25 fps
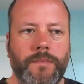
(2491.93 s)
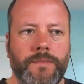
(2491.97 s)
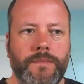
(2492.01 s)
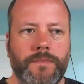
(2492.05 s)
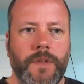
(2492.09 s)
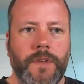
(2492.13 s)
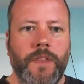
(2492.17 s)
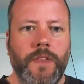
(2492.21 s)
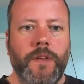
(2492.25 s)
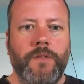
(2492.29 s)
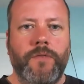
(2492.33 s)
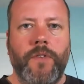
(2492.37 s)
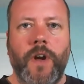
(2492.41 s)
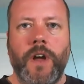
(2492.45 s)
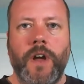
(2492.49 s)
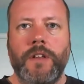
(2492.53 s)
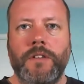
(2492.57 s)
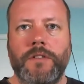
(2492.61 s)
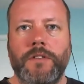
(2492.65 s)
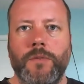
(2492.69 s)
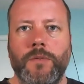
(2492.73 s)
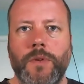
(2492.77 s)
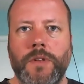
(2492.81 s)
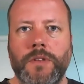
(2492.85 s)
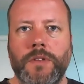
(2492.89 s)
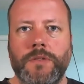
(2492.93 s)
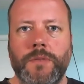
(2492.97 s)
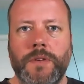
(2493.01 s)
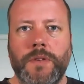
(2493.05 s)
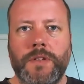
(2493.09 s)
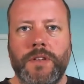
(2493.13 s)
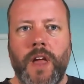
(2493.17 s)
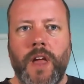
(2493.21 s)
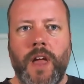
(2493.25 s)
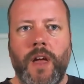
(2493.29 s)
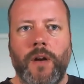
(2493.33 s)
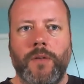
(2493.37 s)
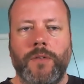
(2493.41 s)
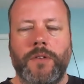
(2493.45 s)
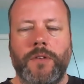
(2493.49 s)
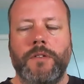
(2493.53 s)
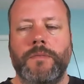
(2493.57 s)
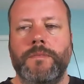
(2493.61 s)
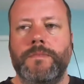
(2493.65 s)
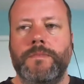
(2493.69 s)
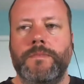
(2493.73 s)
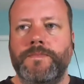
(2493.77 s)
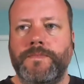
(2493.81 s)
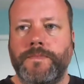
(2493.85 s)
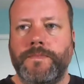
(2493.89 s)
And then Friday's the Week of Space Hangout.
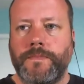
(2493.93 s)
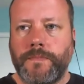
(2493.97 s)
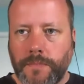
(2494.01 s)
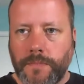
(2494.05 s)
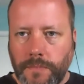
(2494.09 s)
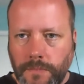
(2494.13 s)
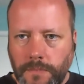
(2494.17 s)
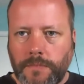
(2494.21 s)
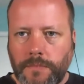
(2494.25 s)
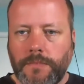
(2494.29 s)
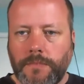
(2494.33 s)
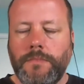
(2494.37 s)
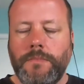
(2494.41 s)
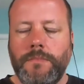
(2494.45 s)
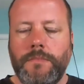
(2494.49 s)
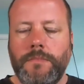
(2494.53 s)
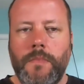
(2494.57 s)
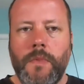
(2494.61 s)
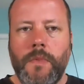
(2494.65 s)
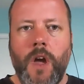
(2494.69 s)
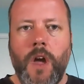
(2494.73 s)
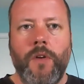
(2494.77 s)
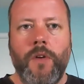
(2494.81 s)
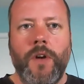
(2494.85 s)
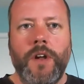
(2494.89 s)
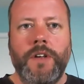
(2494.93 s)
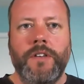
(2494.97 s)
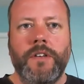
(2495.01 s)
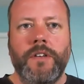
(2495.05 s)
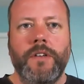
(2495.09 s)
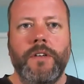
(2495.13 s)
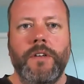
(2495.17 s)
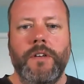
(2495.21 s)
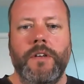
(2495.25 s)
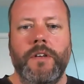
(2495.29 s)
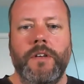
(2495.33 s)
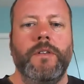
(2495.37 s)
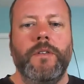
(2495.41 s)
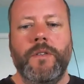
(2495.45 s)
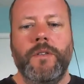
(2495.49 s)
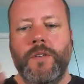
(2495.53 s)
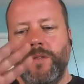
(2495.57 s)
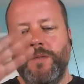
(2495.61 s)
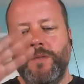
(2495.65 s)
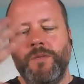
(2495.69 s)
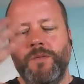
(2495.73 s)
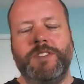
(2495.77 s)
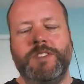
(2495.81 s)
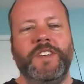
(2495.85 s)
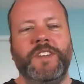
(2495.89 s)
All right.
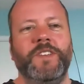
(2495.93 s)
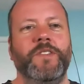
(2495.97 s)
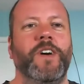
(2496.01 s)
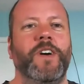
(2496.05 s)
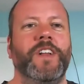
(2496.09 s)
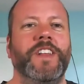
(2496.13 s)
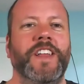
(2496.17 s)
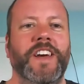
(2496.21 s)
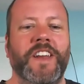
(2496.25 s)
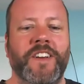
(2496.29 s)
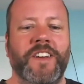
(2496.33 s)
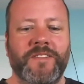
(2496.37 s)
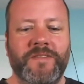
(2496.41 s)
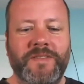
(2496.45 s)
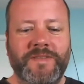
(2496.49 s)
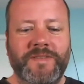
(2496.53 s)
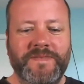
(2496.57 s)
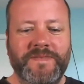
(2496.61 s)
We'll see you all later.